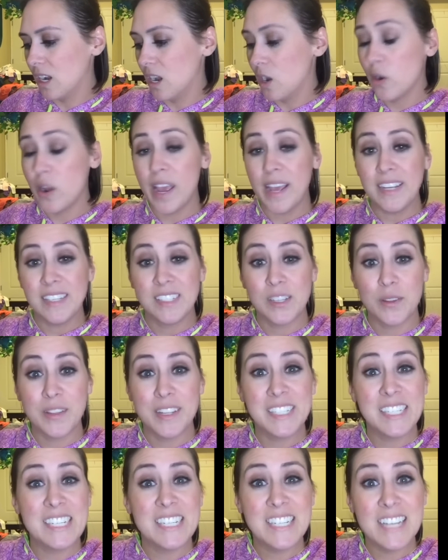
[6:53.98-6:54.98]
Okay, so
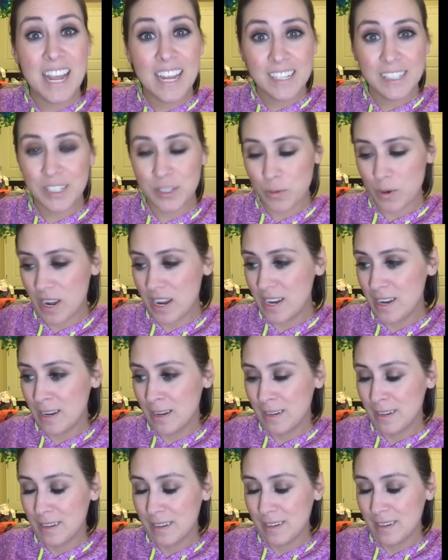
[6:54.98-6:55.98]
this next
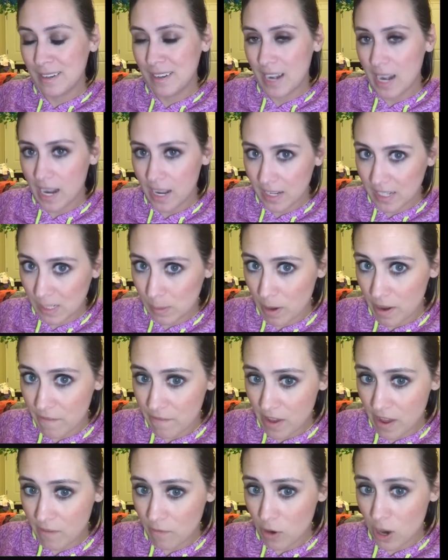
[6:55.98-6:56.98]
one is my
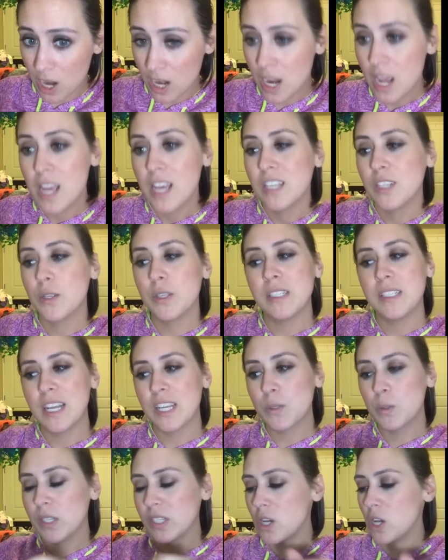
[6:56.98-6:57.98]
favorite. So this
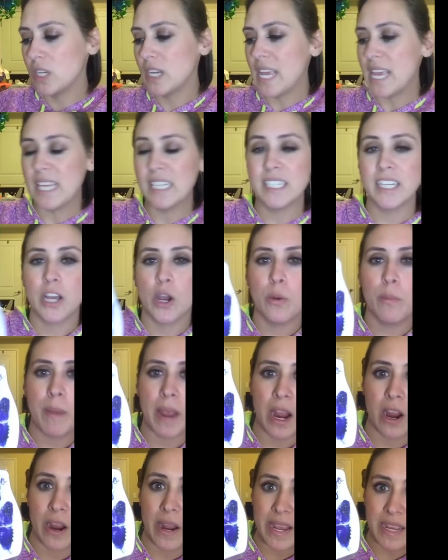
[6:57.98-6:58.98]
next one is called Indigo
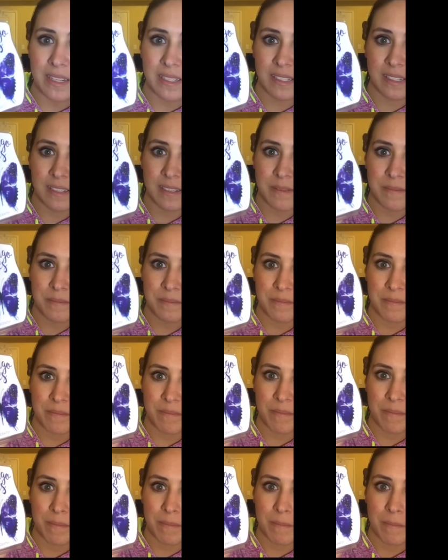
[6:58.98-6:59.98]
Berries.
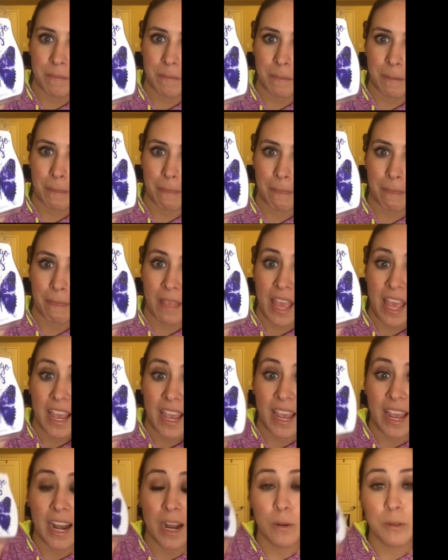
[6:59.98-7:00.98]

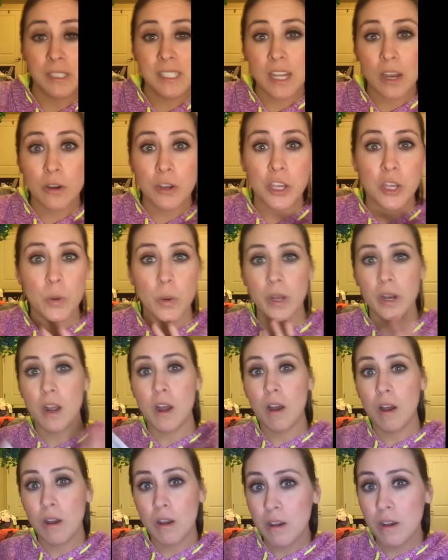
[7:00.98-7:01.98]
And I will tell you on
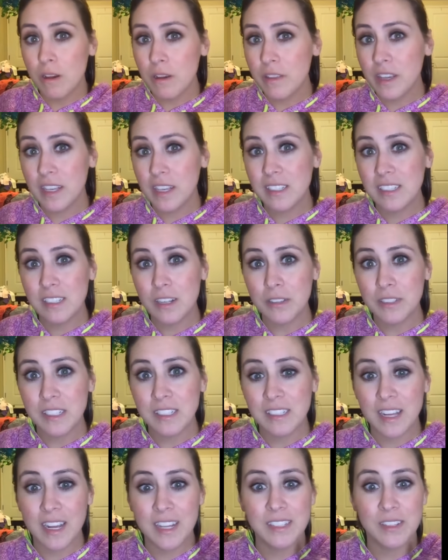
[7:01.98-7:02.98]
all the
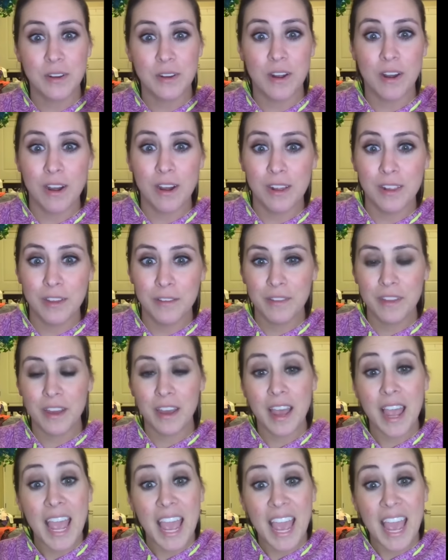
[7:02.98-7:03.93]
consultant sites, on all of the,